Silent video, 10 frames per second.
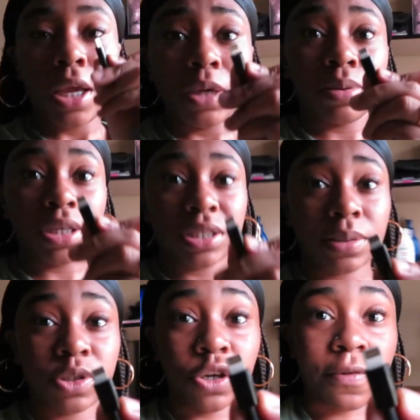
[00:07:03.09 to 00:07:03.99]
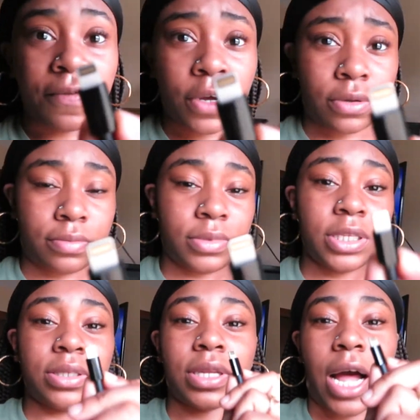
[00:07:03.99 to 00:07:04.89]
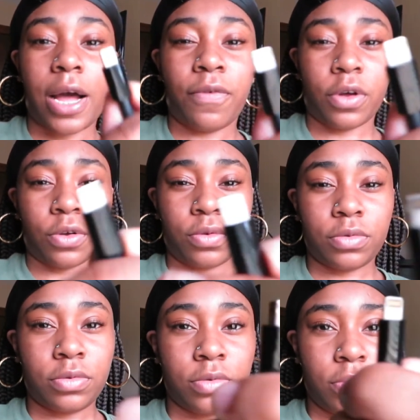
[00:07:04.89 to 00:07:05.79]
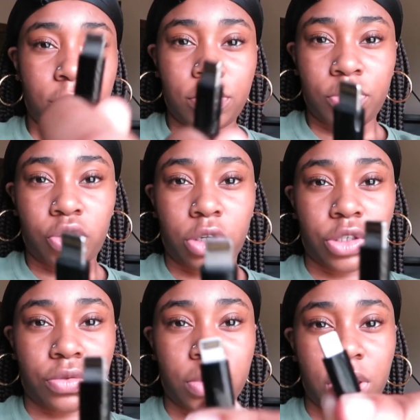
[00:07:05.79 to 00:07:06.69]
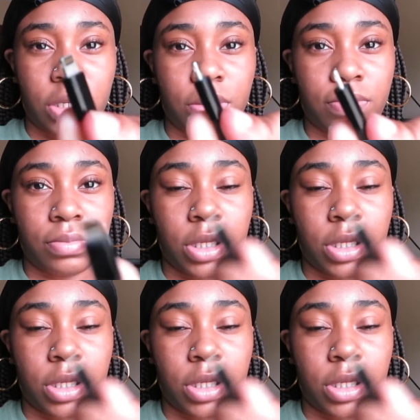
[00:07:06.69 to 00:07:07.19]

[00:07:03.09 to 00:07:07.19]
plug this up to your phone. This is an iPhone charger thingy.